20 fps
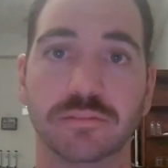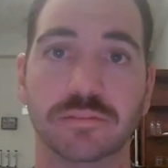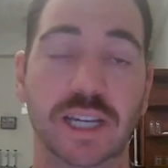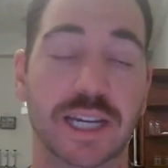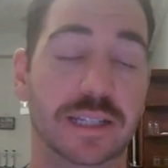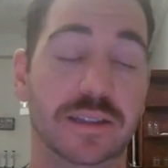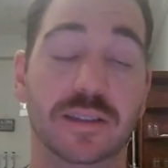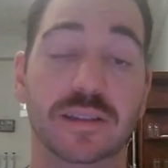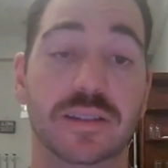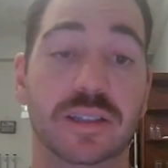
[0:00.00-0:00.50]

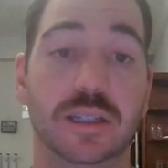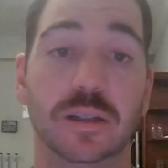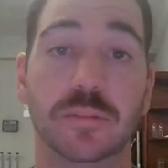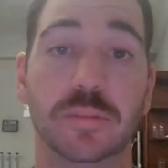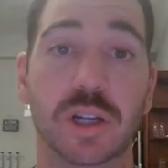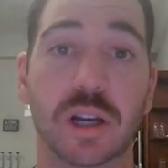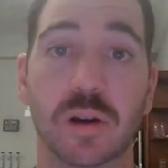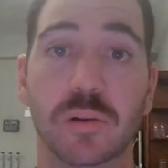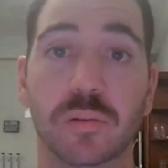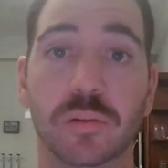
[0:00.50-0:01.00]
Hate to see him
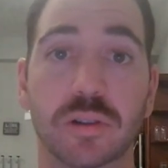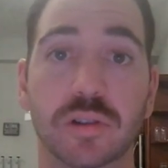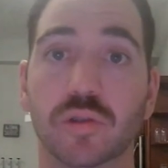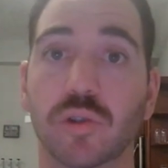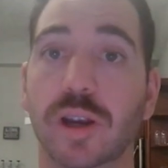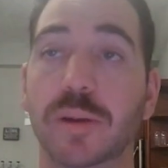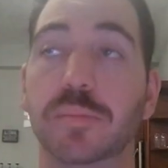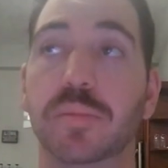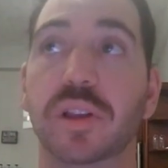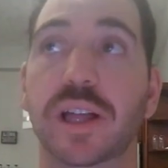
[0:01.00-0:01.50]
go.
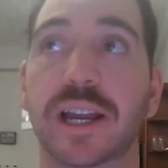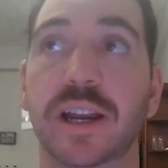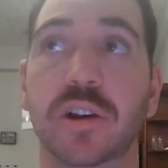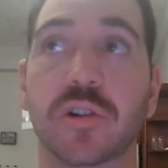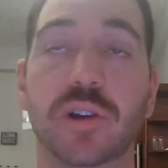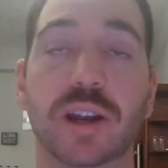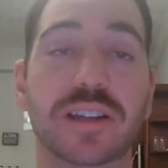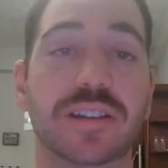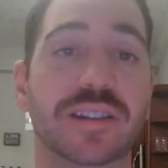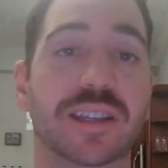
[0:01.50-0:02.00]
Great player,
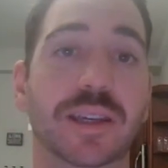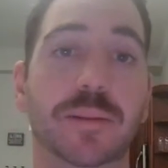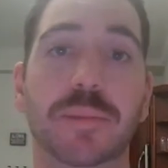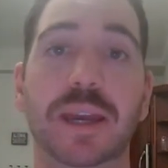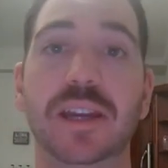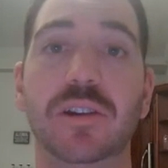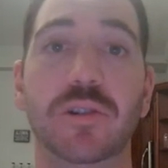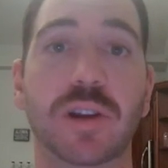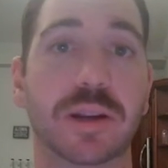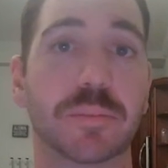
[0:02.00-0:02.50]
great
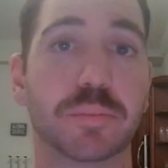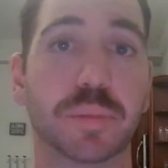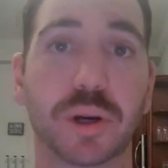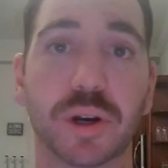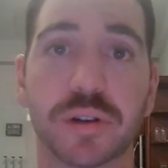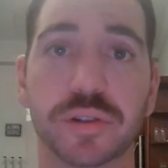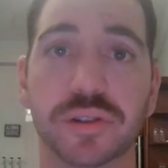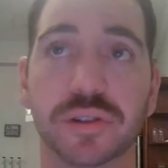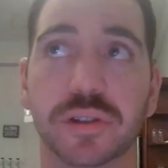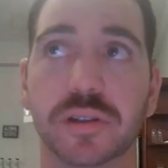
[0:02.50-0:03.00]
teammate, great
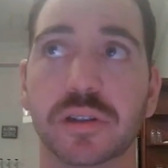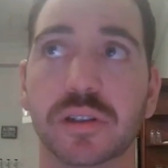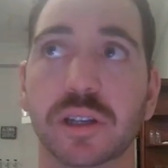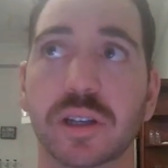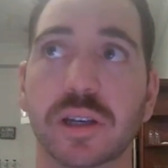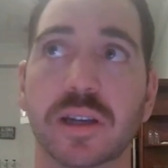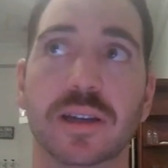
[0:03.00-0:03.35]
person.